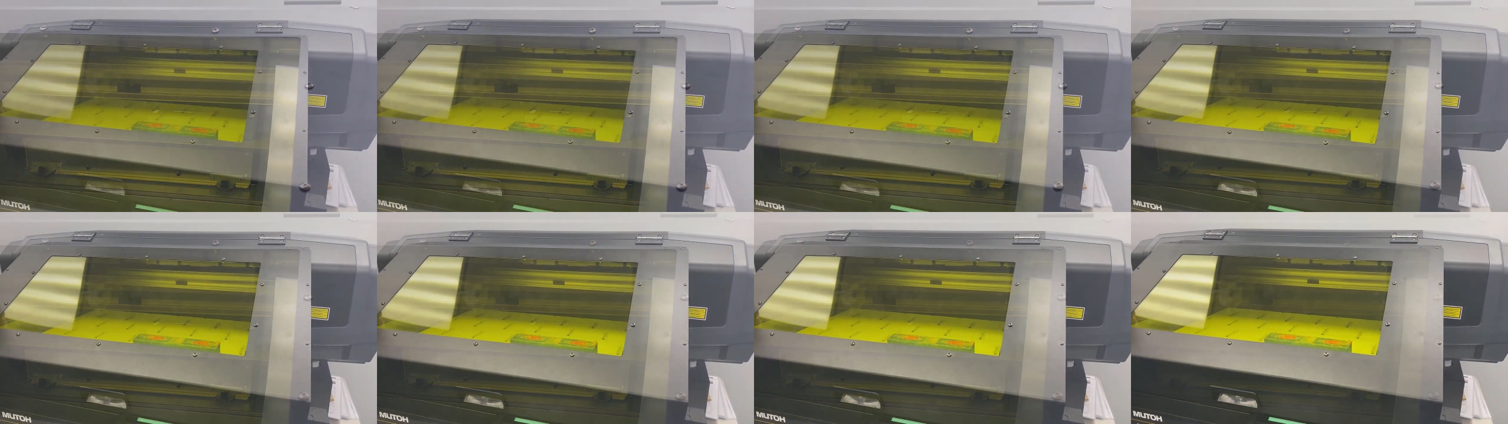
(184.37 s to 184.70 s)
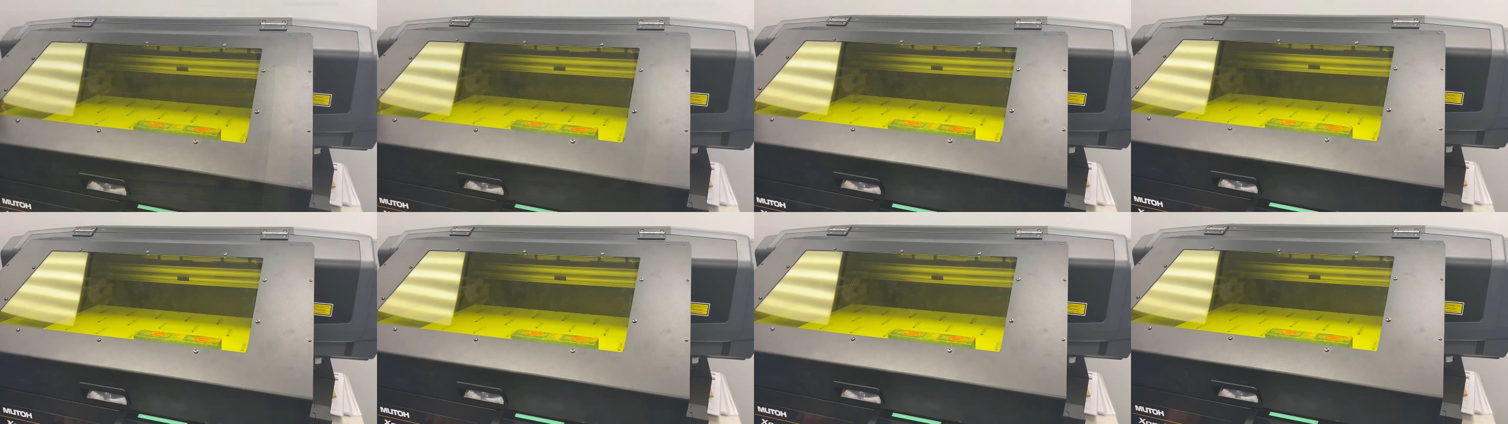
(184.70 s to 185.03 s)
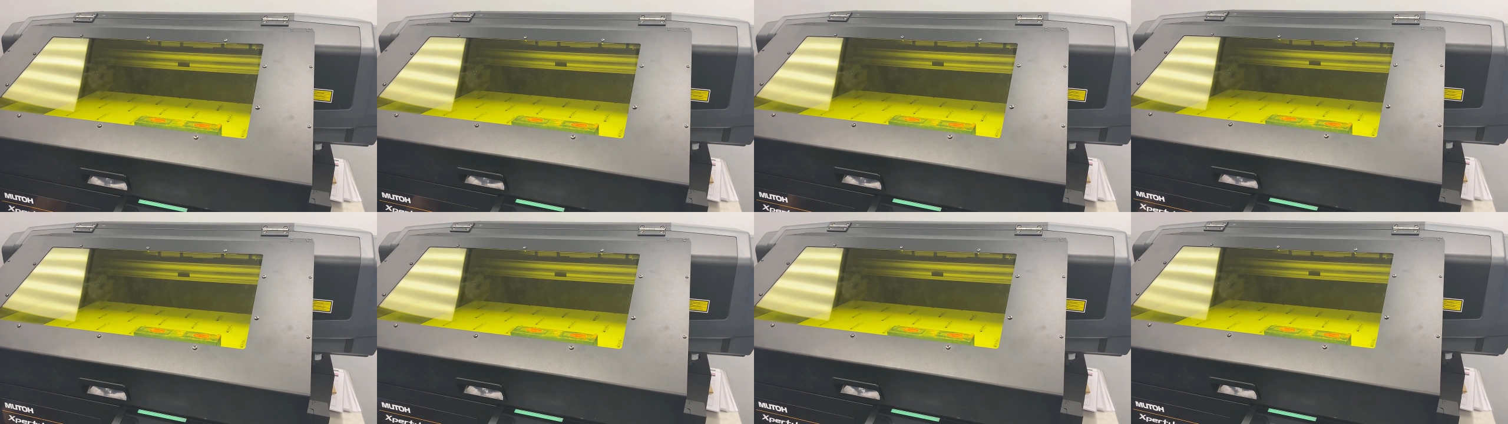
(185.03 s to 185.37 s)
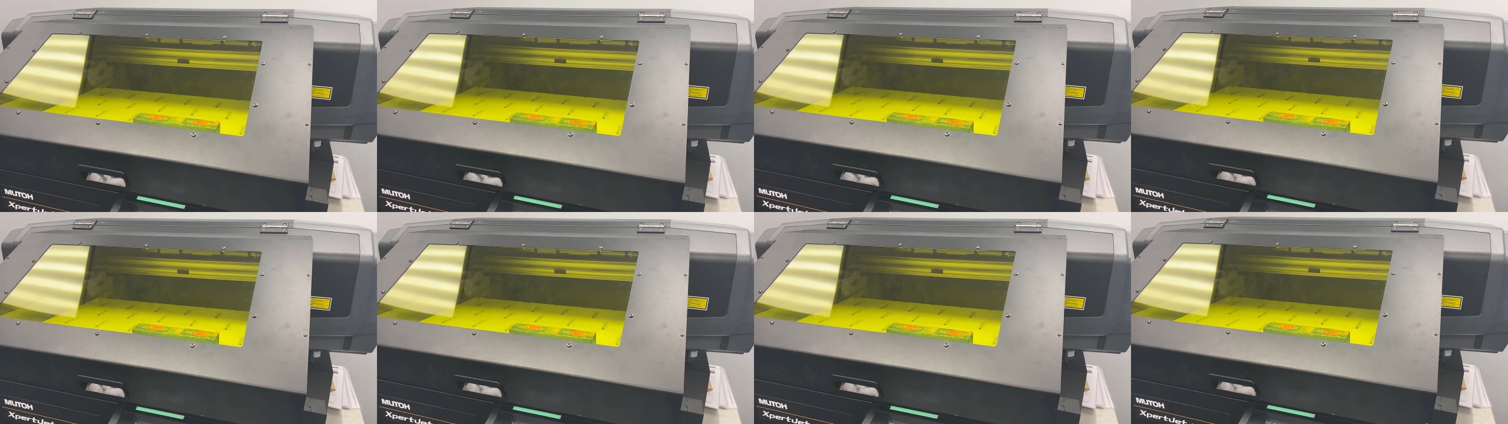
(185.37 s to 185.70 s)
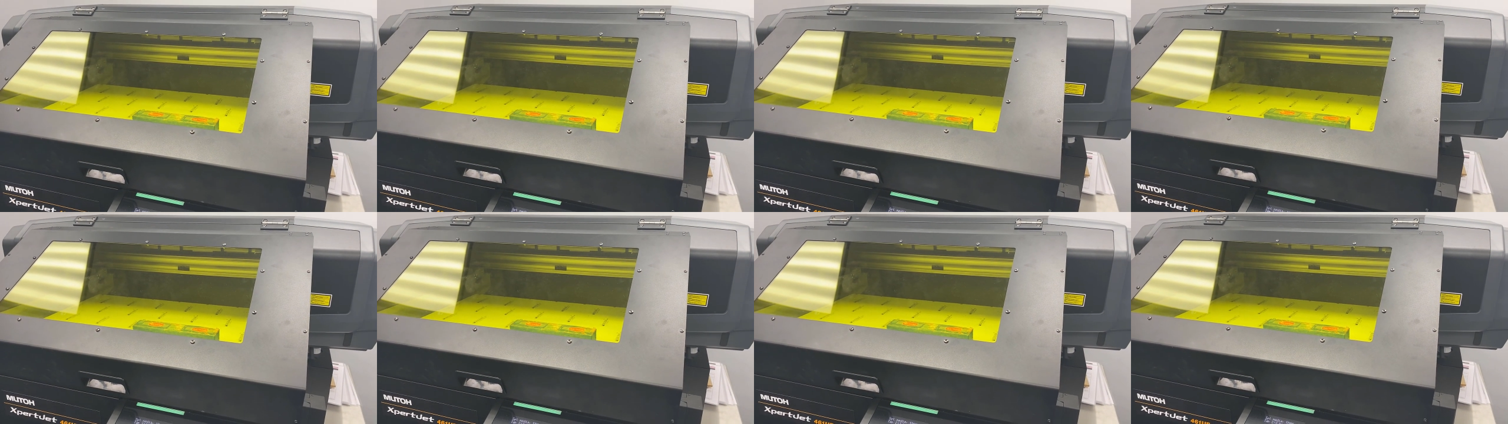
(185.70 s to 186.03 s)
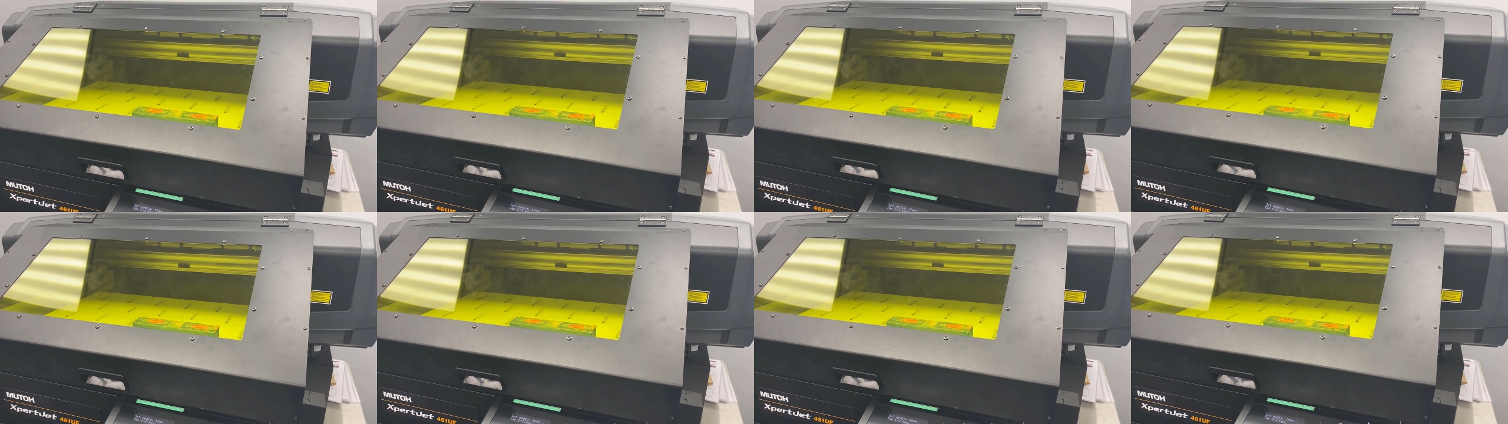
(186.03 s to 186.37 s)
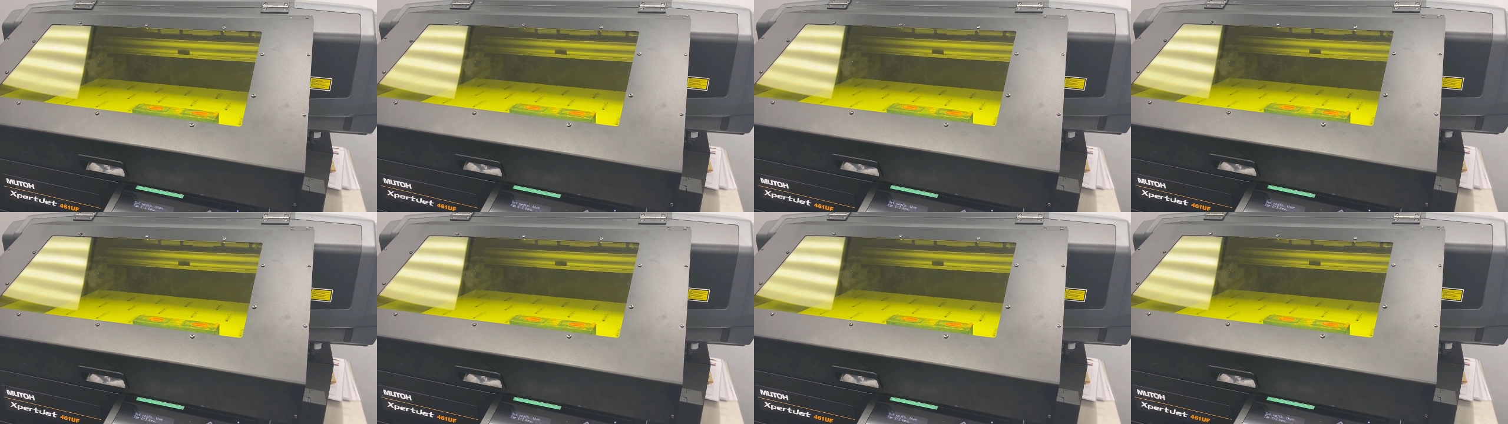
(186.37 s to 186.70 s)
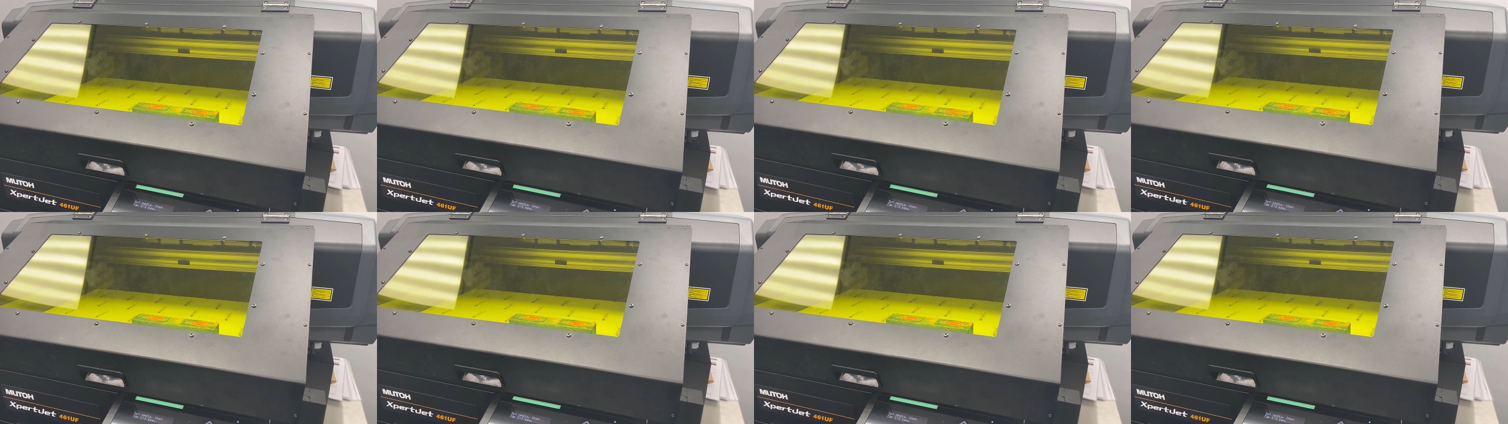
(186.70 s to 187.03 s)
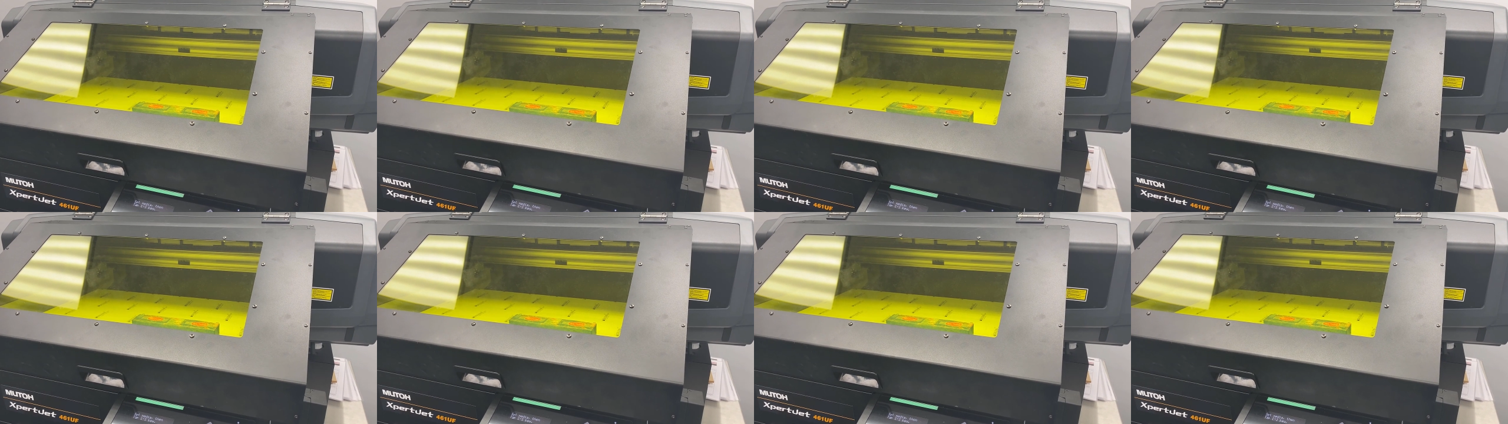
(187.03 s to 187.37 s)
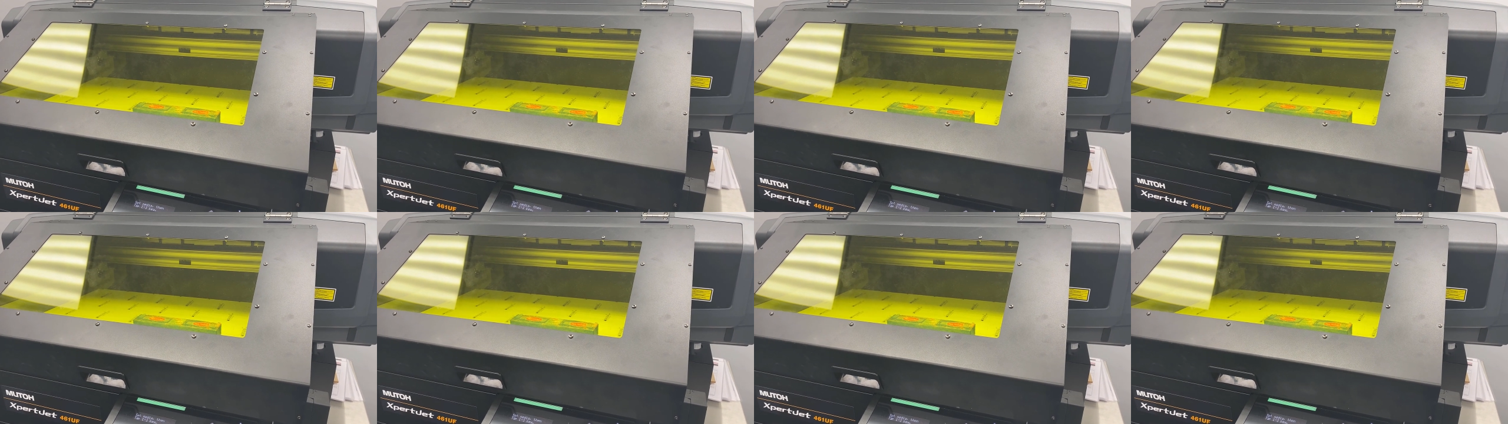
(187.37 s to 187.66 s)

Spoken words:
[unreadable: no face in view]